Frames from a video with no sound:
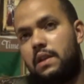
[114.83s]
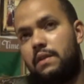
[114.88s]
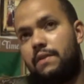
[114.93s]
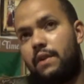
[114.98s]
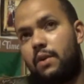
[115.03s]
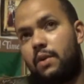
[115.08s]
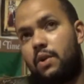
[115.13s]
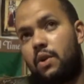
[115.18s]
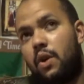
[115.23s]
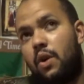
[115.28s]
if I
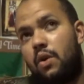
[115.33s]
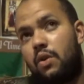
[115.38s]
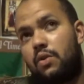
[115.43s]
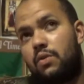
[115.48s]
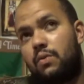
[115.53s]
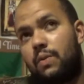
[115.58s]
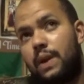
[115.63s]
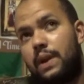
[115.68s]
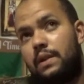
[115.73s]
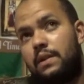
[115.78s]
recall
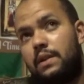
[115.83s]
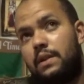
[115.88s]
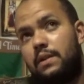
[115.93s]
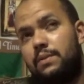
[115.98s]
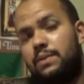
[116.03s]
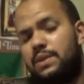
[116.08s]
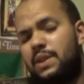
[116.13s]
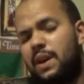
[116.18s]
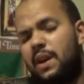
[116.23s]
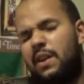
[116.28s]
correctly, it
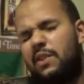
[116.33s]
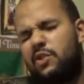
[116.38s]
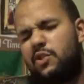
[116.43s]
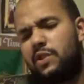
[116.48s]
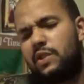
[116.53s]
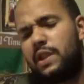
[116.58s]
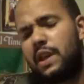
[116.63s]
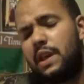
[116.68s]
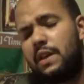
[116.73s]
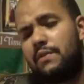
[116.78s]
was the
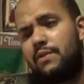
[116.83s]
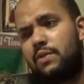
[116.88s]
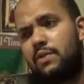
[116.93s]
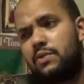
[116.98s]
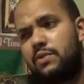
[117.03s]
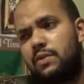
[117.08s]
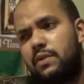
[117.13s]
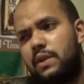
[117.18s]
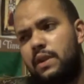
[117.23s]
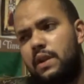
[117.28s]
100th
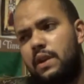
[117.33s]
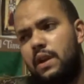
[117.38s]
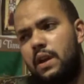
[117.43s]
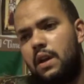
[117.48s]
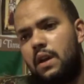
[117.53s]
anniversary